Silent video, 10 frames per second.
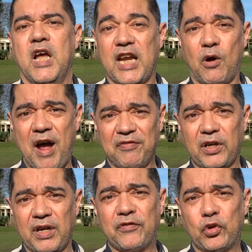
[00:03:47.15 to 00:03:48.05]
Now
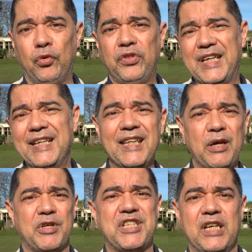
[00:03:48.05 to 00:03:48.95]
after I've done the
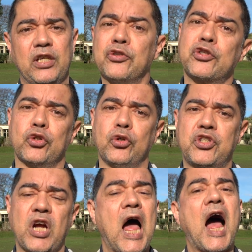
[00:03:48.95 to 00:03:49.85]
limiting and
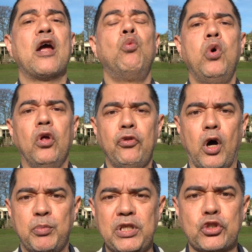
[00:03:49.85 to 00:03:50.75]
such, I will
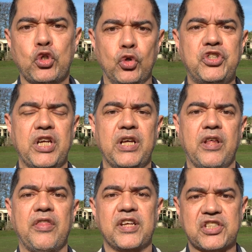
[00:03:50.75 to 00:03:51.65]
not be touching
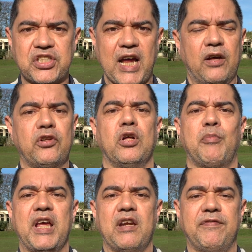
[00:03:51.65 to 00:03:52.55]
the sound of the
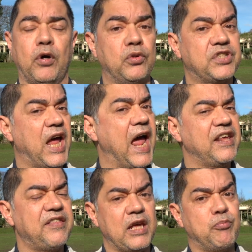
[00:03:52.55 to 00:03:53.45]
microphones,
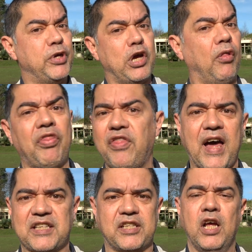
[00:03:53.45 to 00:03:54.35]
anything beyond
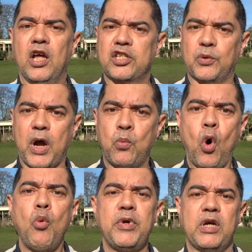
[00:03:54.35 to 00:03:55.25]
that. So I
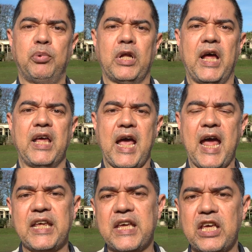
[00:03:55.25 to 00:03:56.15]
won't be applying
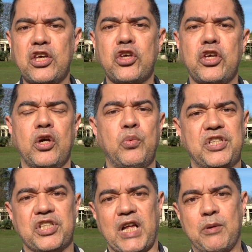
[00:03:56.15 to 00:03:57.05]
any EQ,
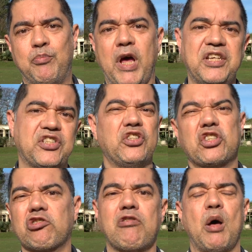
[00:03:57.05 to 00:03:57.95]
which is like bass and
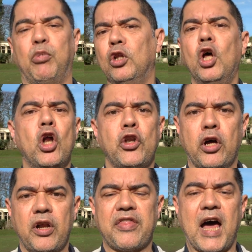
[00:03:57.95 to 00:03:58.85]
treble,
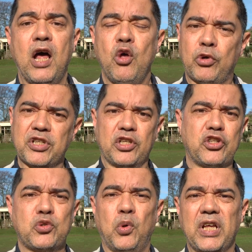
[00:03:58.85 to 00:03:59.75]
none of that, because I
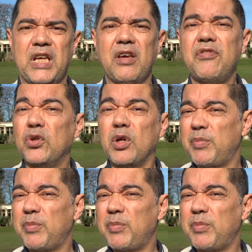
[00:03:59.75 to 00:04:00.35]
just want to give you the